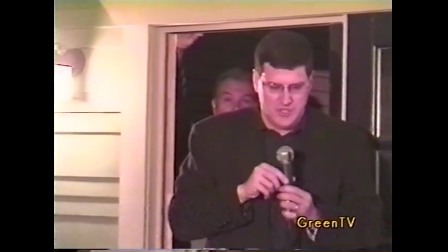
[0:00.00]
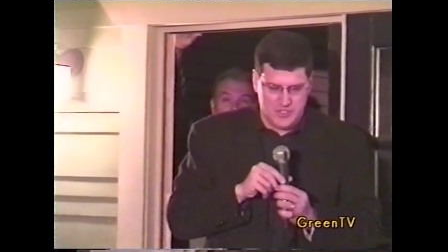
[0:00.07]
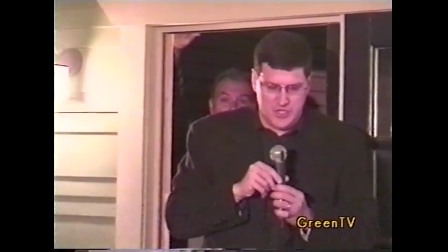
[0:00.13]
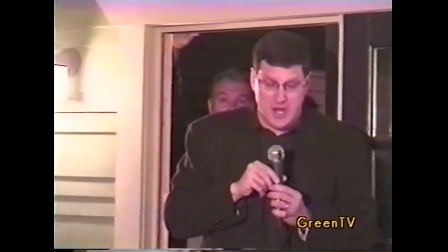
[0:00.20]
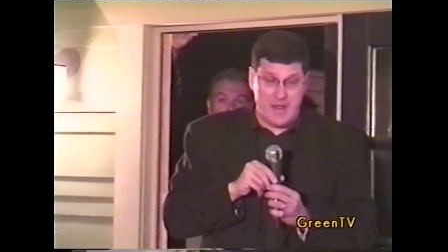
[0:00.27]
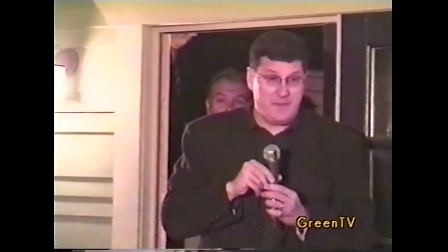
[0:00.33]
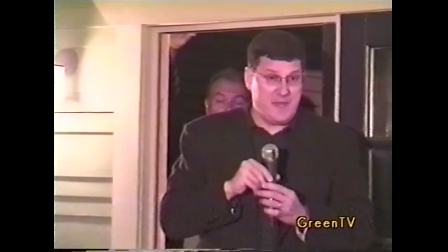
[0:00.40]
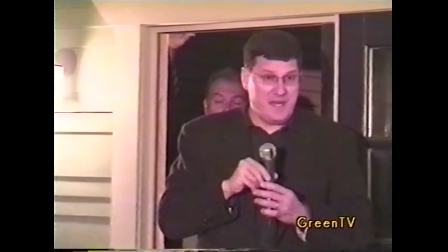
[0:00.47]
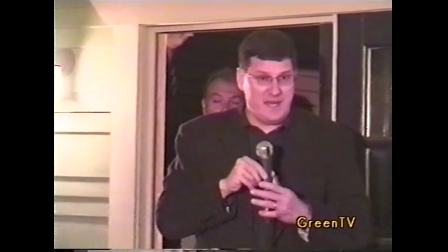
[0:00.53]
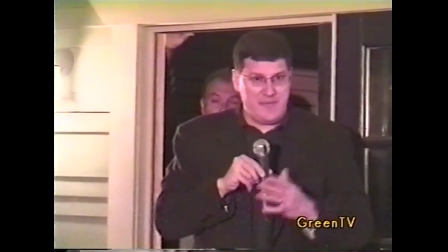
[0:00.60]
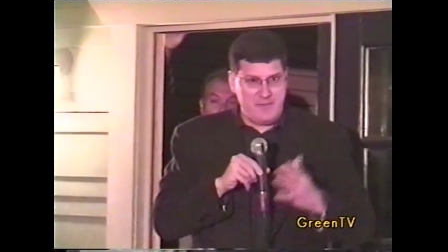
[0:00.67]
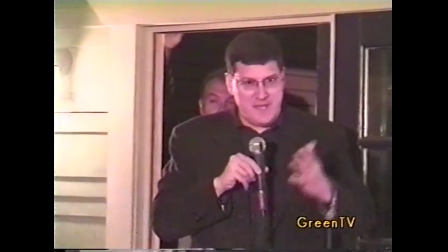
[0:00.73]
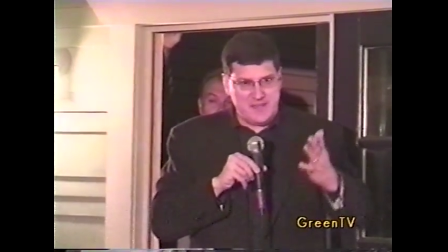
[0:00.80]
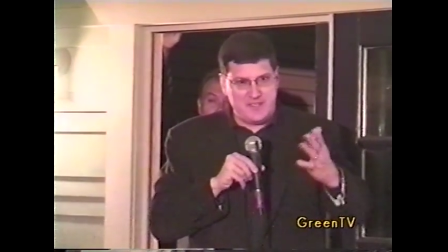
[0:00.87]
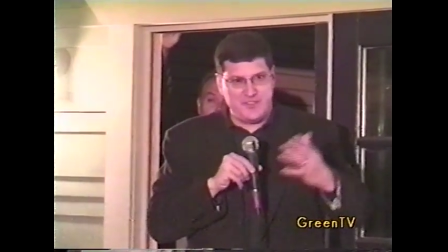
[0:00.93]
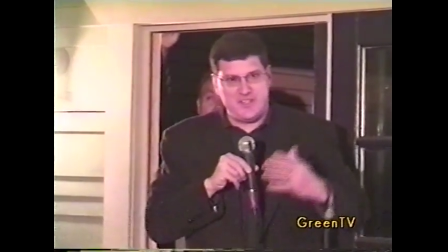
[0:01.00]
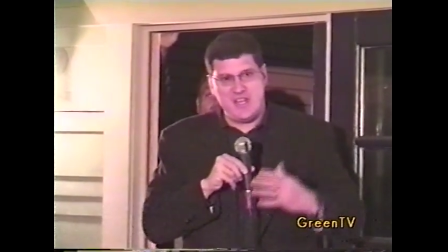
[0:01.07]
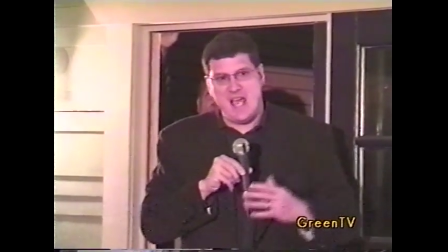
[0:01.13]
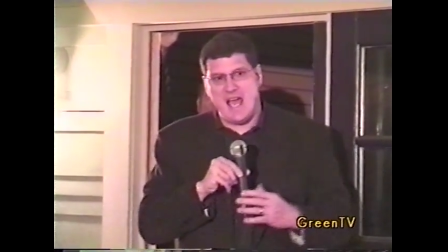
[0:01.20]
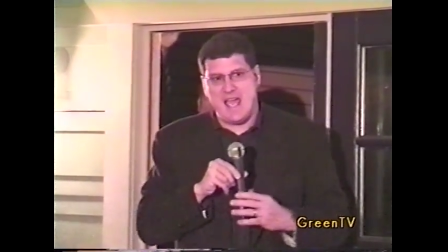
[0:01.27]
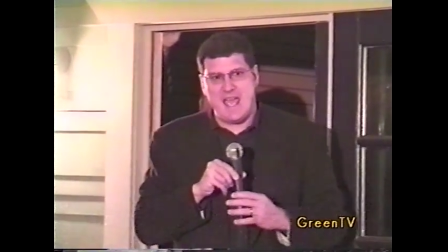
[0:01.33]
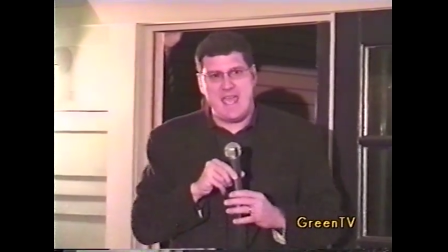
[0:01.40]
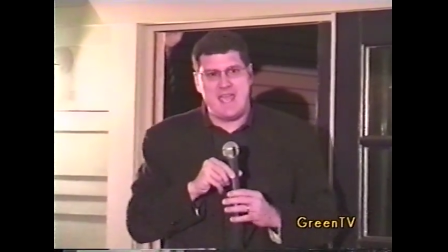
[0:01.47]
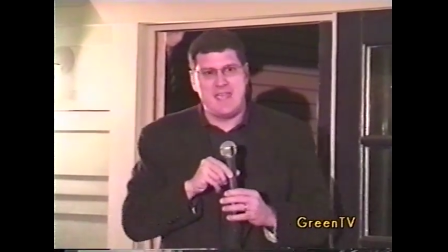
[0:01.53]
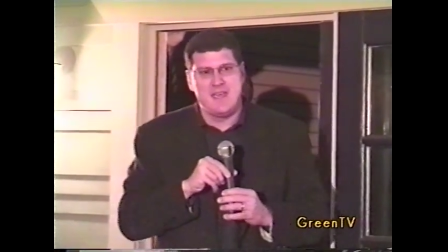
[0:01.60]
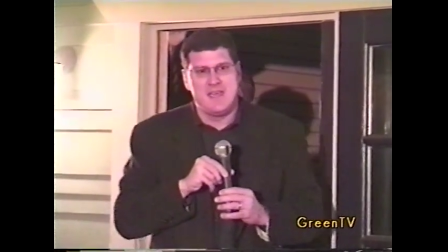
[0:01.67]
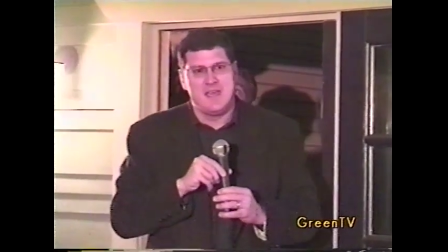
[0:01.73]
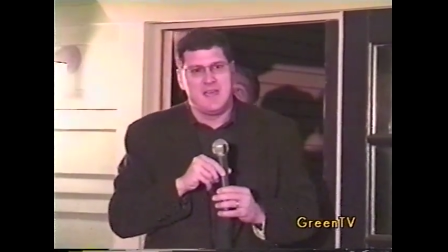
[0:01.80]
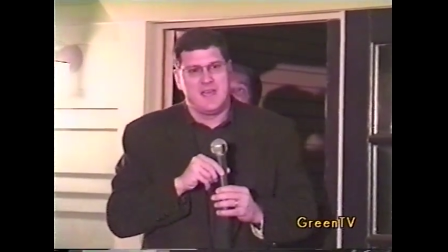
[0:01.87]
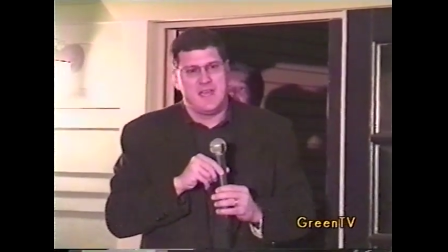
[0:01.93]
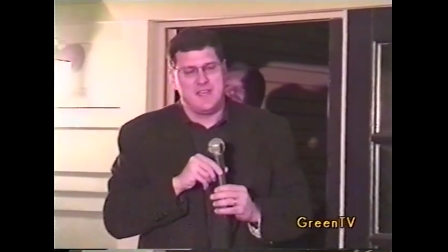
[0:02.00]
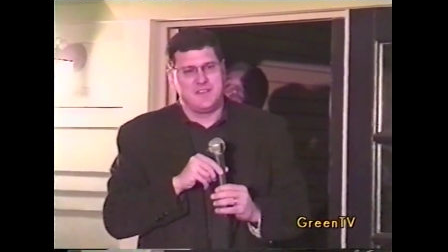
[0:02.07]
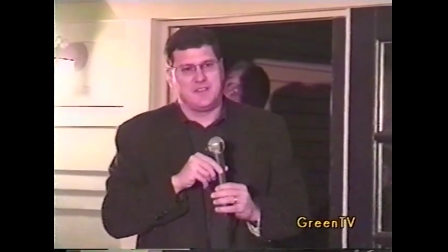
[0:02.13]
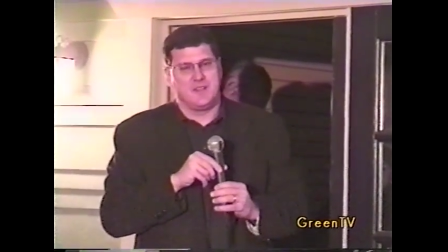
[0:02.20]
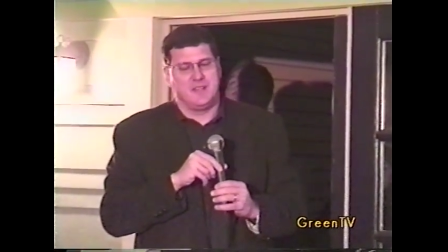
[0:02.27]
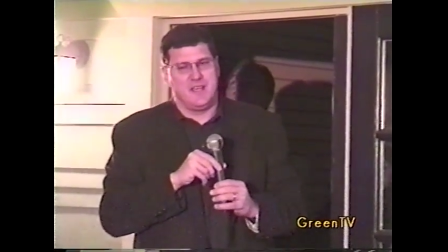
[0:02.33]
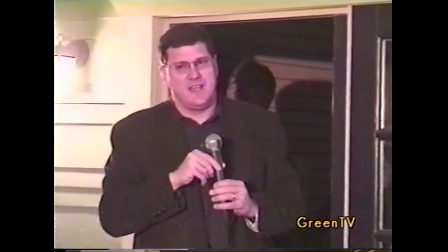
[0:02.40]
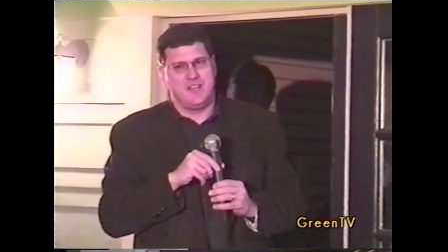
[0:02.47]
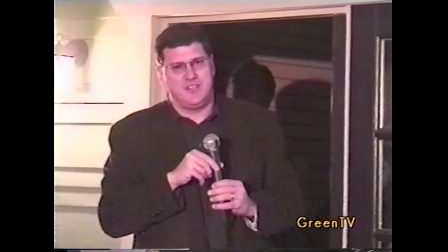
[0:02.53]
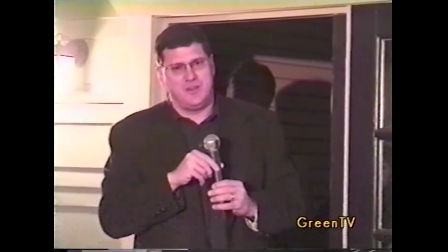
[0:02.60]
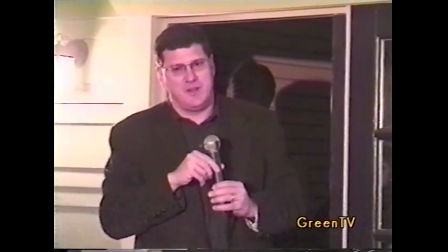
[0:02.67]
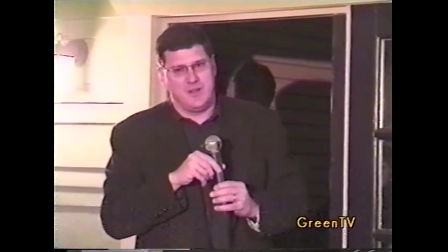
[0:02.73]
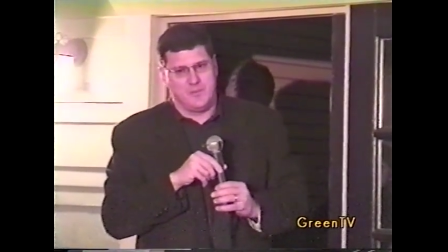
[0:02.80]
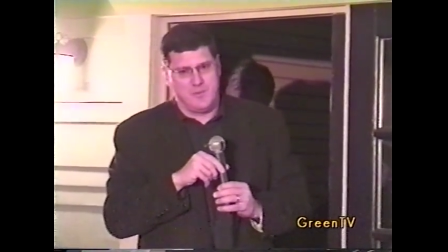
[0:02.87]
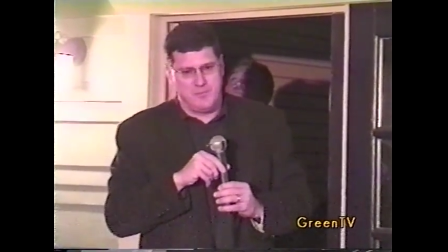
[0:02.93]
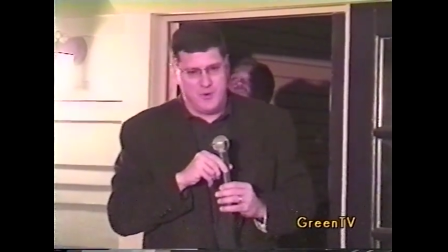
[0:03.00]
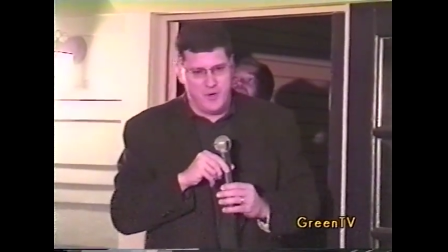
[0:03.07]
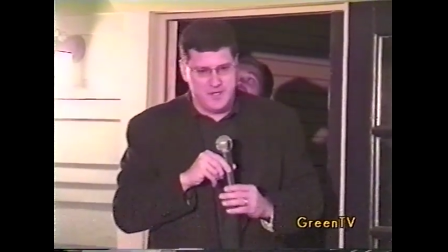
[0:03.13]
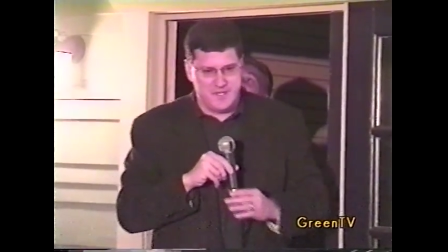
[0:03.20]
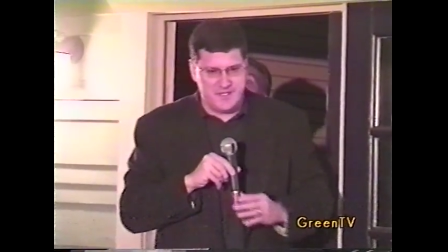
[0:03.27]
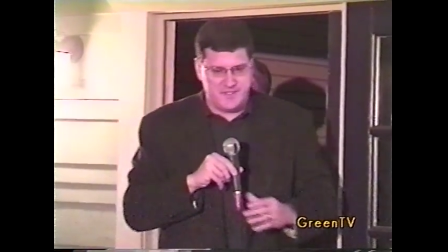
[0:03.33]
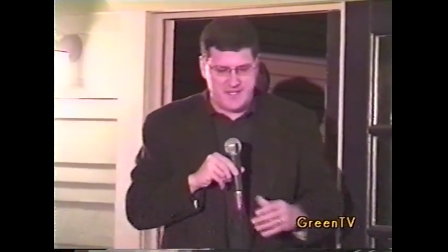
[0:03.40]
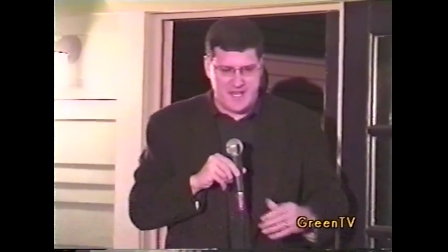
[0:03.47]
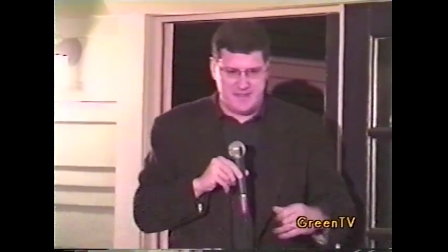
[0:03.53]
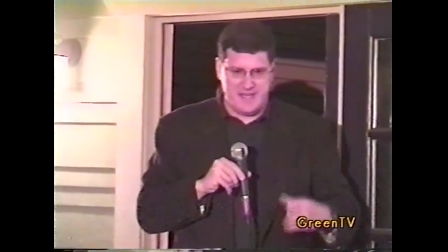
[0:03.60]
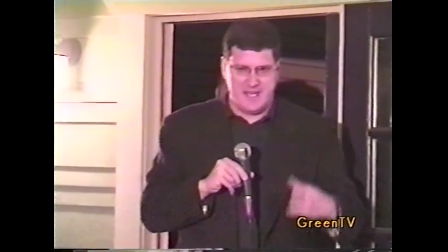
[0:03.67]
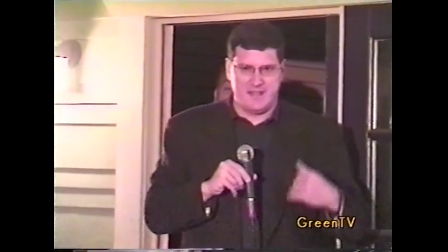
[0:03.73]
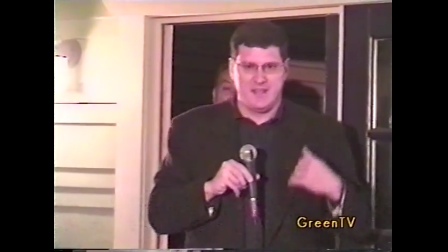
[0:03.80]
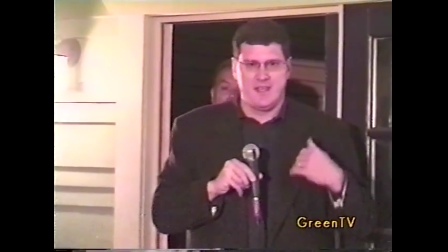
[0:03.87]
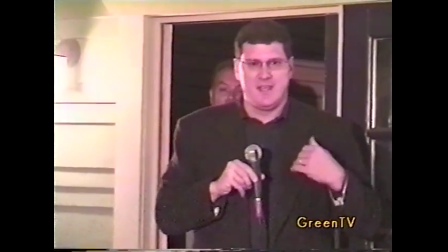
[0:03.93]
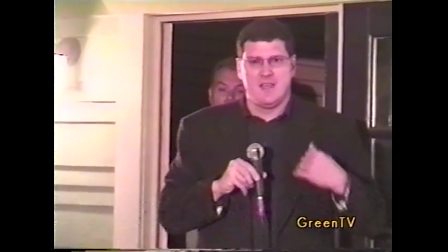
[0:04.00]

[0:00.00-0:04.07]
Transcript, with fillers: Sure. I and I think the CIA has issued a report that said that